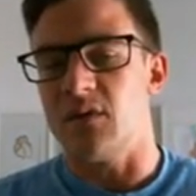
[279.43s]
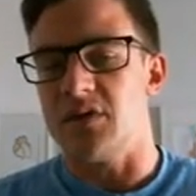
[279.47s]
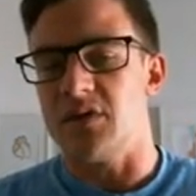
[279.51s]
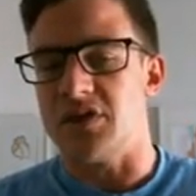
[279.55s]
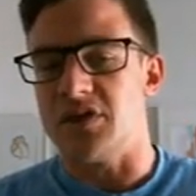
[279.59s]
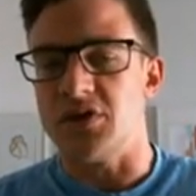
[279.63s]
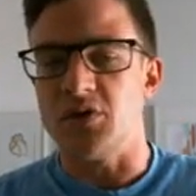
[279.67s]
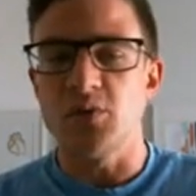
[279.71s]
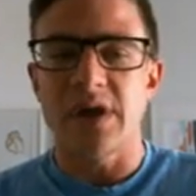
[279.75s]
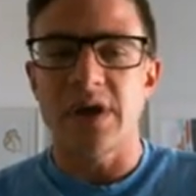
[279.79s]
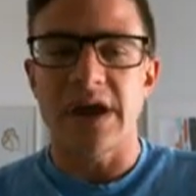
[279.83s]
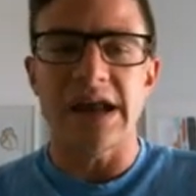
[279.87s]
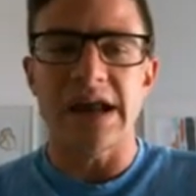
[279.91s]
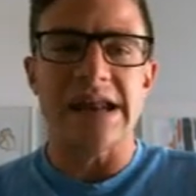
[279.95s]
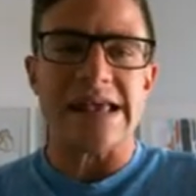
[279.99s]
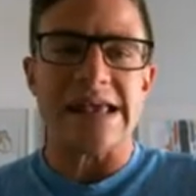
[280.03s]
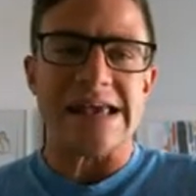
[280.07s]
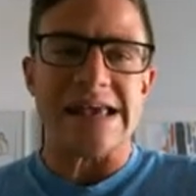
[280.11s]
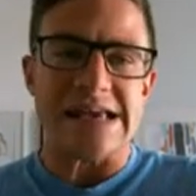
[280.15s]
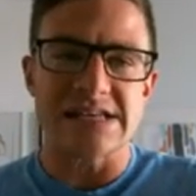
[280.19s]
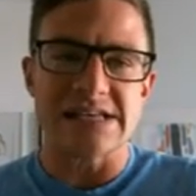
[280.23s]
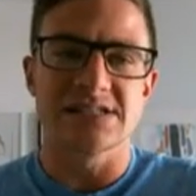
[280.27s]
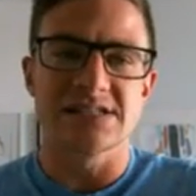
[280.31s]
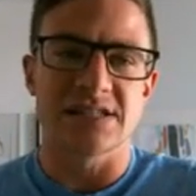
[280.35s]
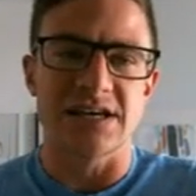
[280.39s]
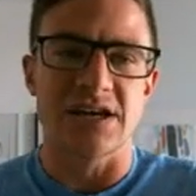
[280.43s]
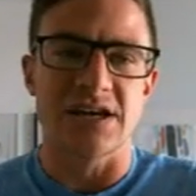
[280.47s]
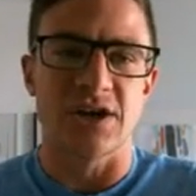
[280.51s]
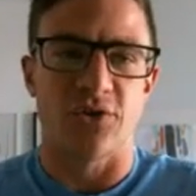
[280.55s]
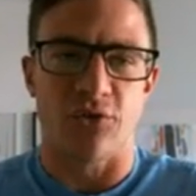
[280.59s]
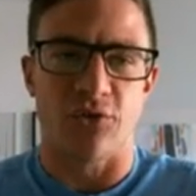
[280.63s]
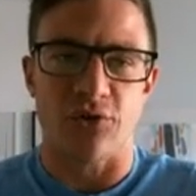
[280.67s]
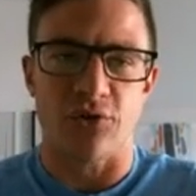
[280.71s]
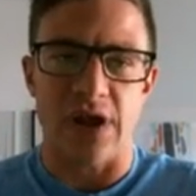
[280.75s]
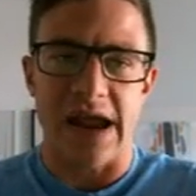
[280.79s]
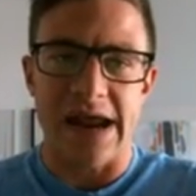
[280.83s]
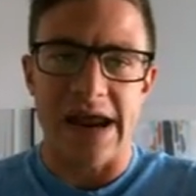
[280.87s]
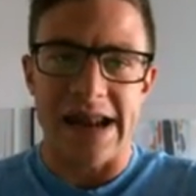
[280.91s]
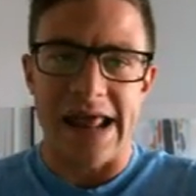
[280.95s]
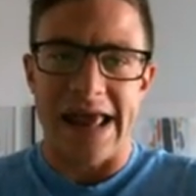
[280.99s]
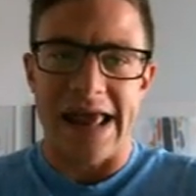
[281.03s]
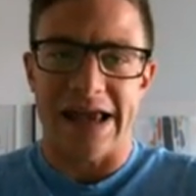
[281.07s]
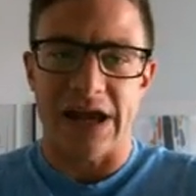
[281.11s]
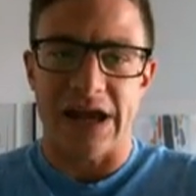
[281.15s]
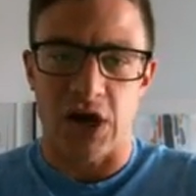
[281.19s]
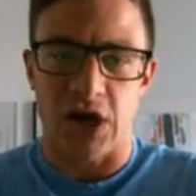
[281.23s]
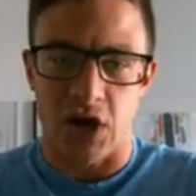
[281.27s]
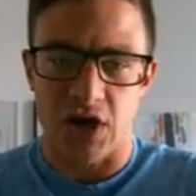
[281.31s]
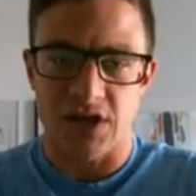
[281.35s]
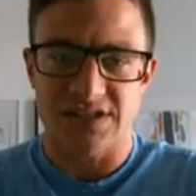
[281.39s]
you can easily create a
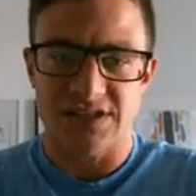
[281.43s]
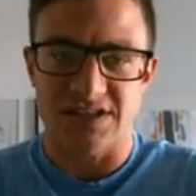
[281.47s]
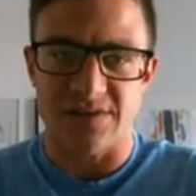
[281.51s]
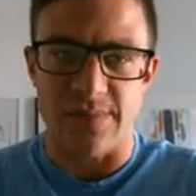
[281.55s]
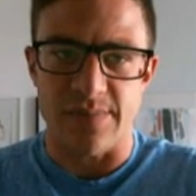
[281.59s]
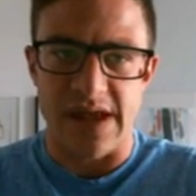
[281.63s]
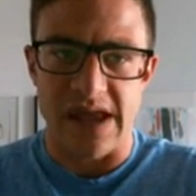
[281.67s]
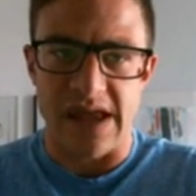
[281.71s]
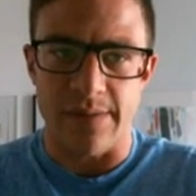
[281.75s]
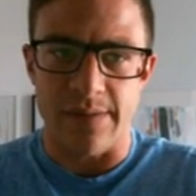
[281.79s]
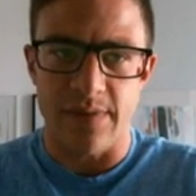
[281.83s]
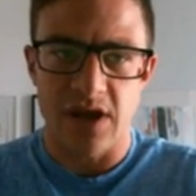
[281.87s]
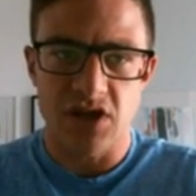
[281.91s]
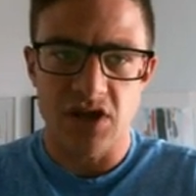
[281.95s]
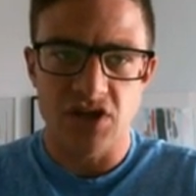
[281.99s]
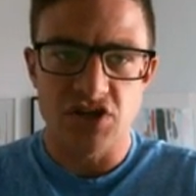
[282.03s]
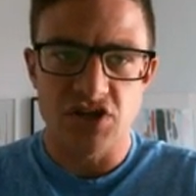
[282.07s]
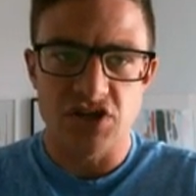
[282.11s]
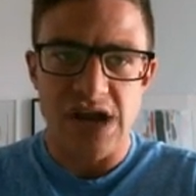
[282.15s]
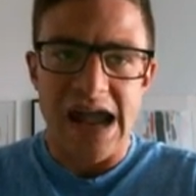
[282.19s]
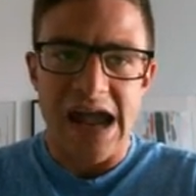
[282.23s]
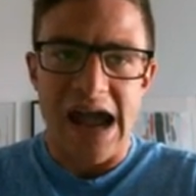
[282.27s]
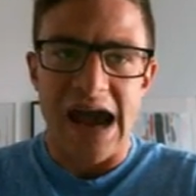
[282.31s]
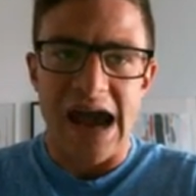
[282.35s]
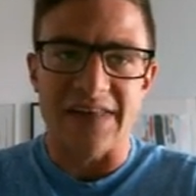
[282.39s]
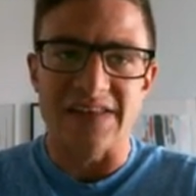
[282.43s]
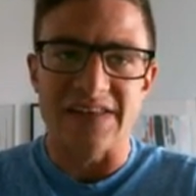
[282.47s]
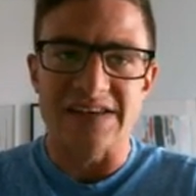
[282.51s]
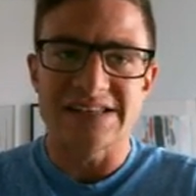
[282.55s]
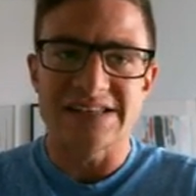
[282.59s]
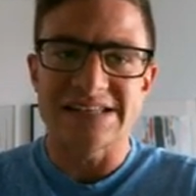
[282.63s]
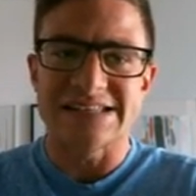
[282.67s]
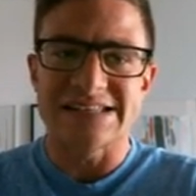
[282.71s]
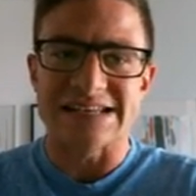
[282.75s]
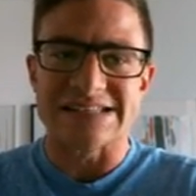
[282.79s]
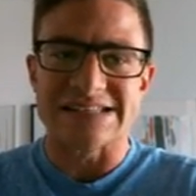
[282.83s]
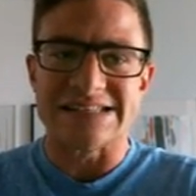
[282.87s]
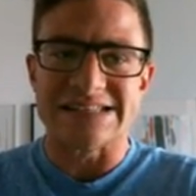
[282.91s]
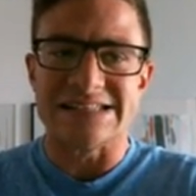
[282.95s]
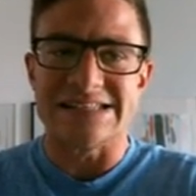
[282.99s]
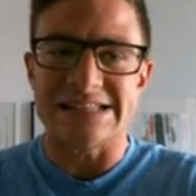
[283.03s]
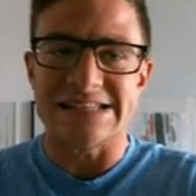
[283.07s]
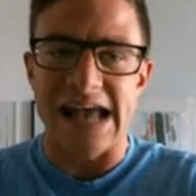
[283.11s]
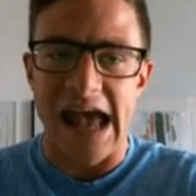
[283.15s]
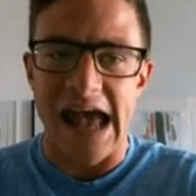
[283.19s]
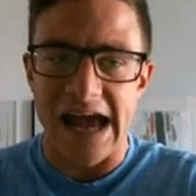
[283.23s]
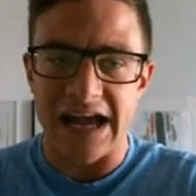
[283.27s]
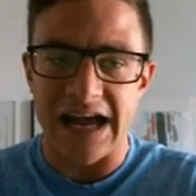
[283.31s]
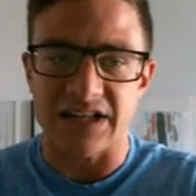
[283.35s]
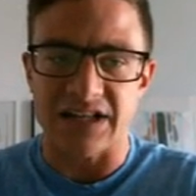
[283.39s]
custom image, and this is
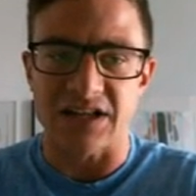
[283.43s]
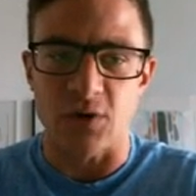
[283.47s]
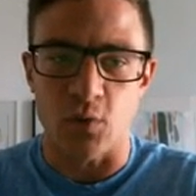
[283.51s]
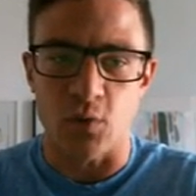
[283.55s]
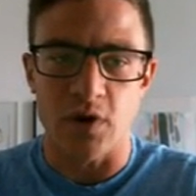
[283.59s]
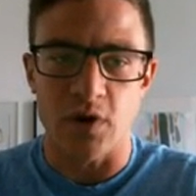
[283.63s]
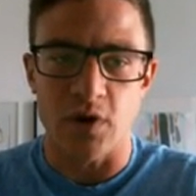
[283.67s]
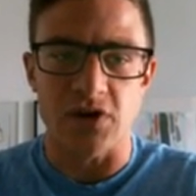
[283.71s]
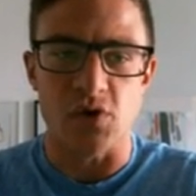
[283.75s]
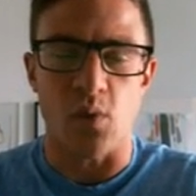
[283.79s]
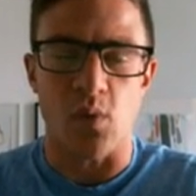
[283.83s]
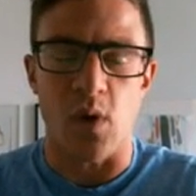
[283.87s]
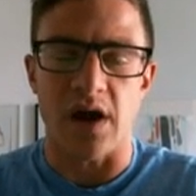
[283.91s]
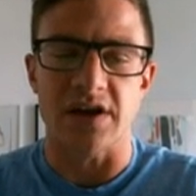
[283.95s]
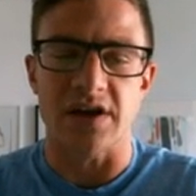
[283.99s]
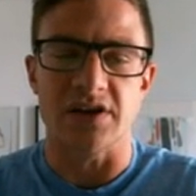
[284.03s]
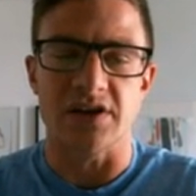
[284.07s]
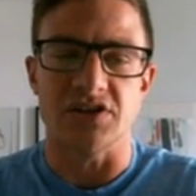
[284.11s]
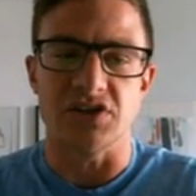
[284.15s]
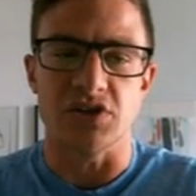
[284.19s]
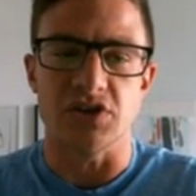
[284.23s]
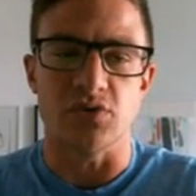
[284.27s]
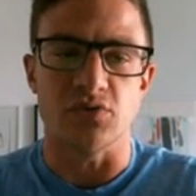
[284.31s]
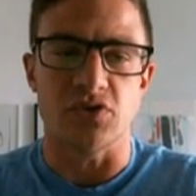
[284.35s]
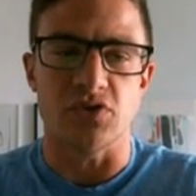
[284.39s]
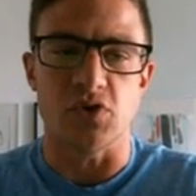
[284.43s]
exactly what you want to do.